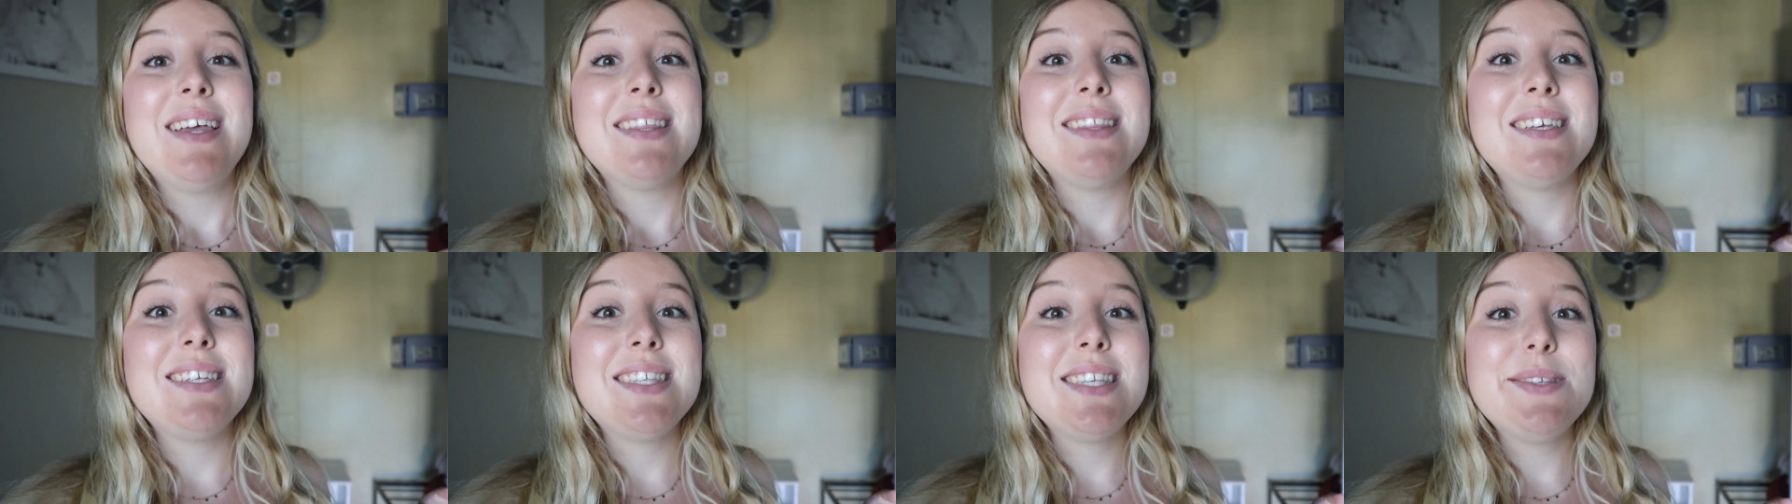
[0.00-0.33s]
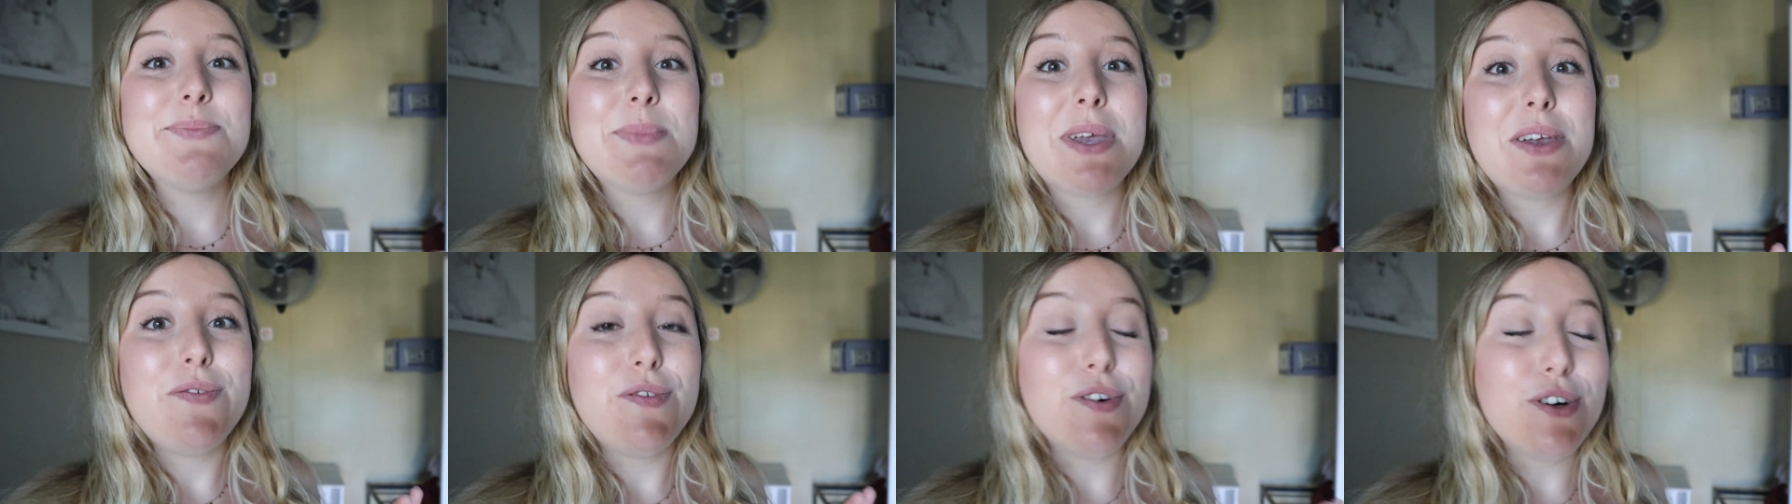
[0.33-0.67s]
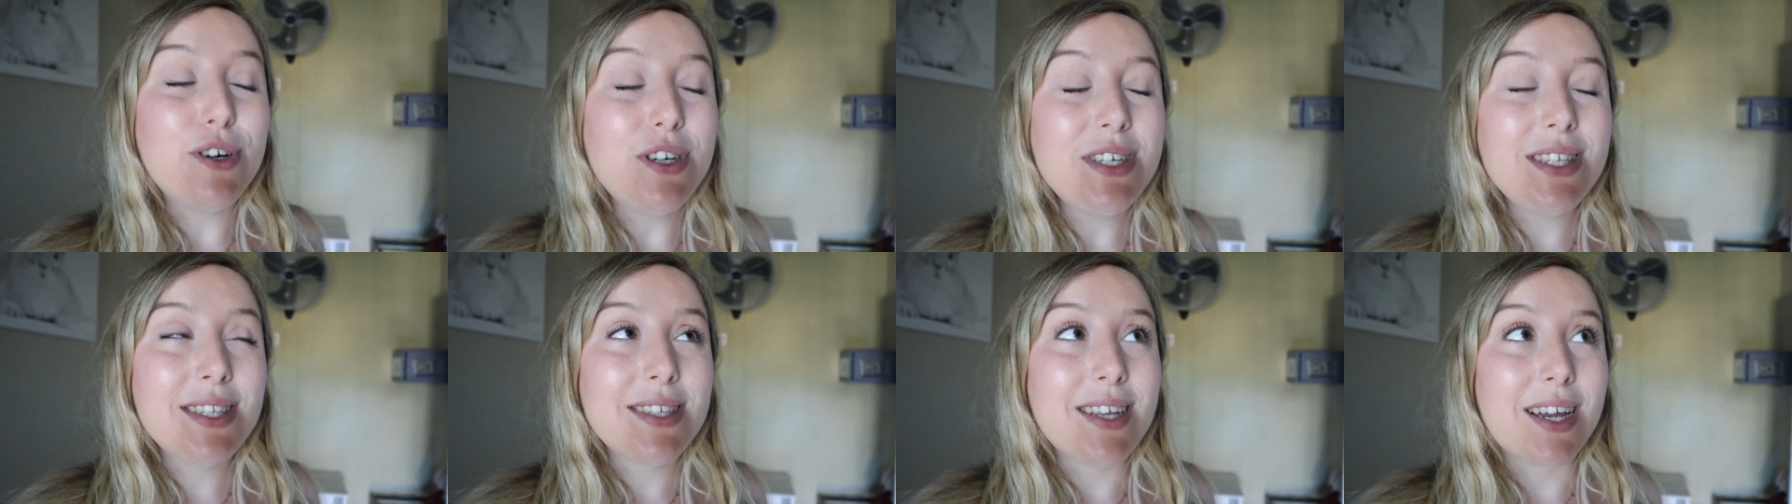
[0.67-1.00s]
This is my
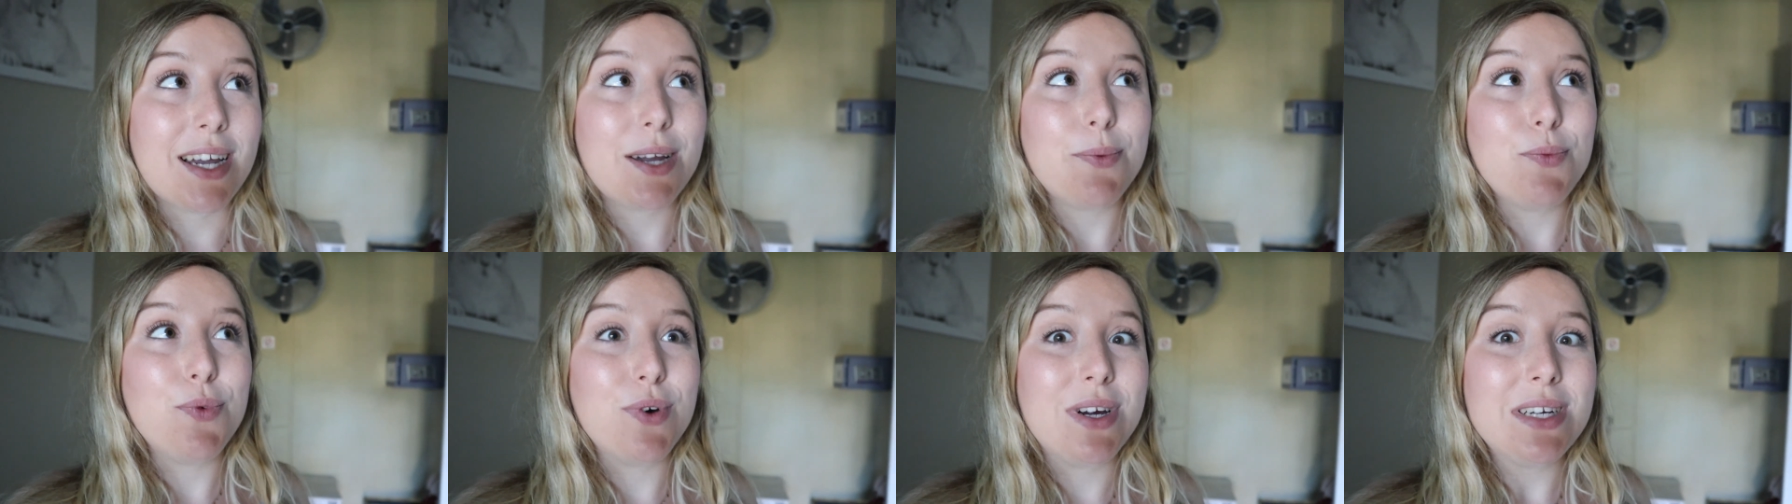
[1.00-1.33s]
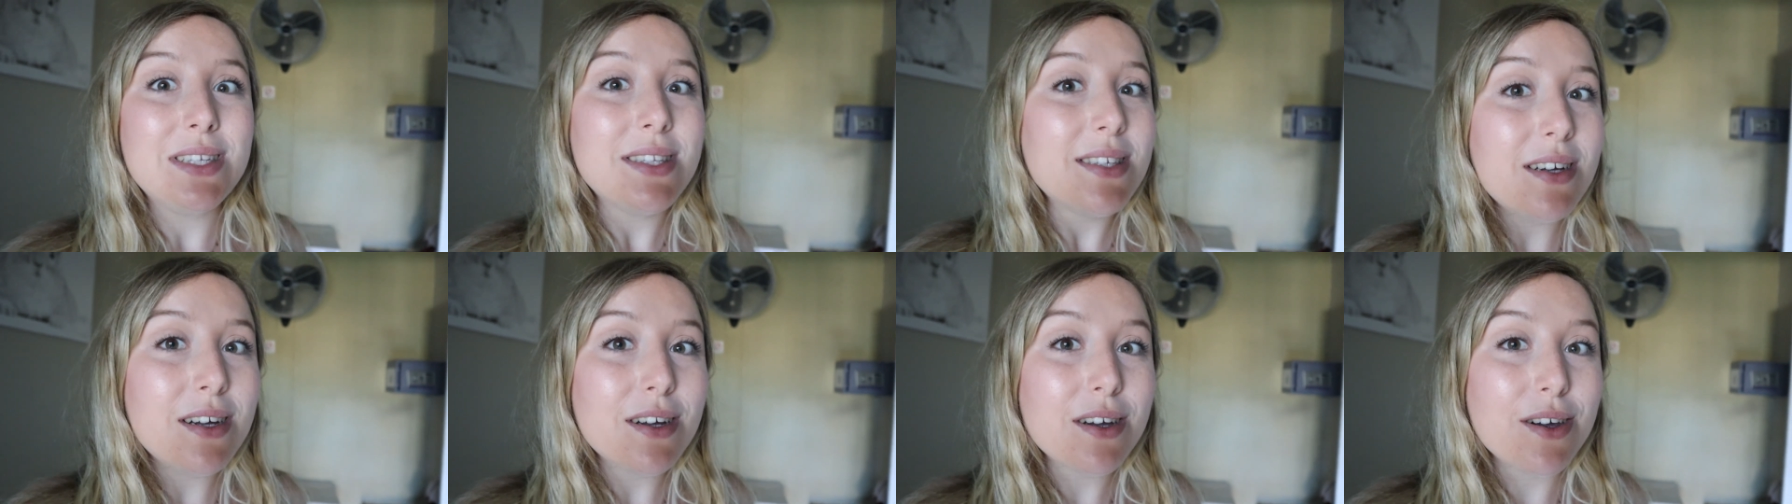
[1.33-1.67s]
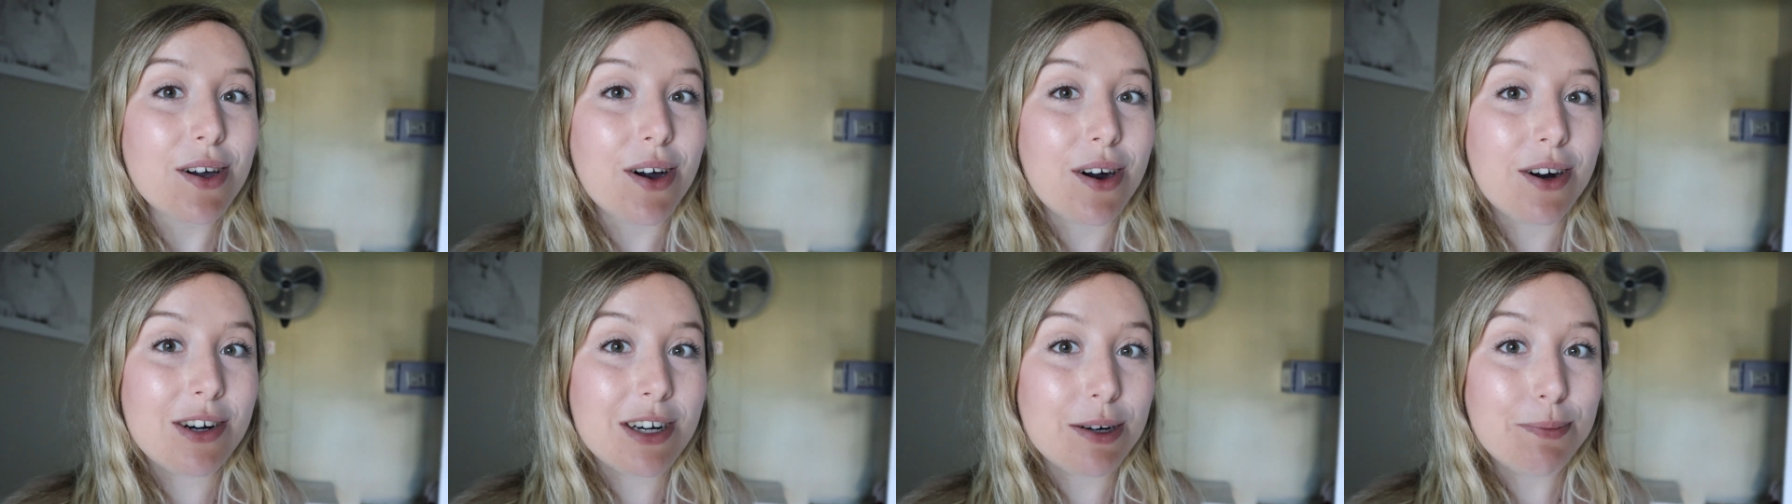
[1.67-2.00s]
first time renting a
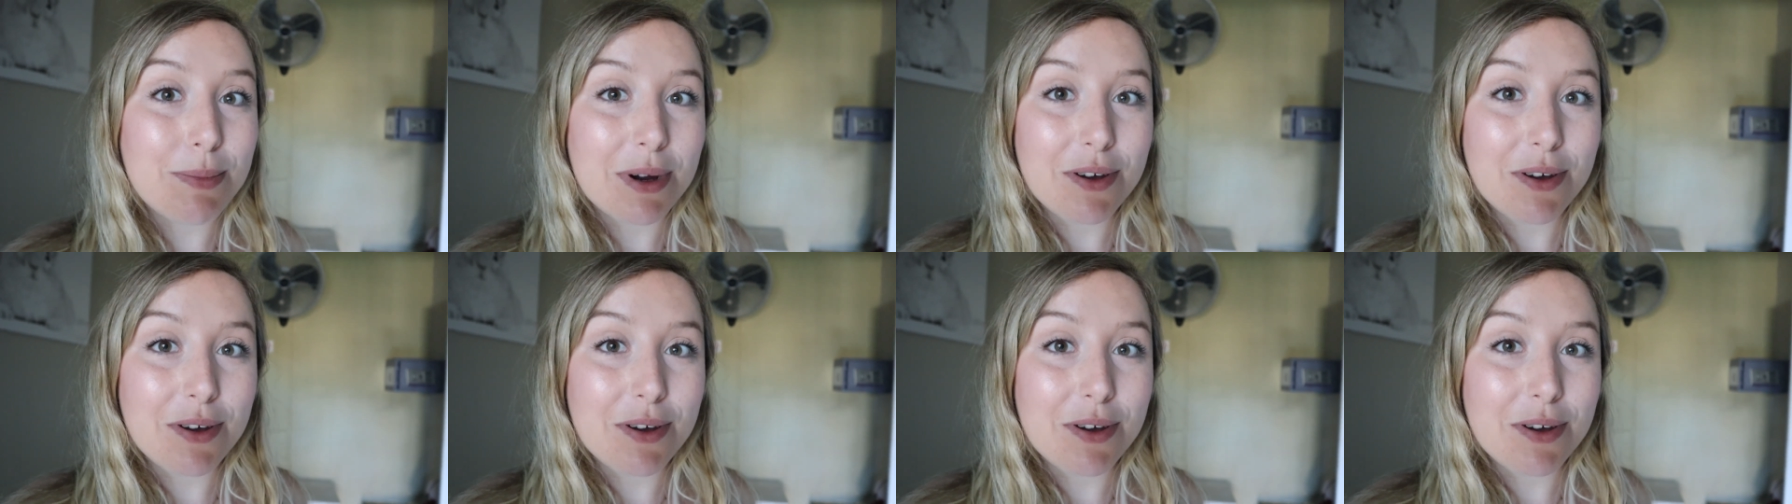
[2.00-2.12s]
car,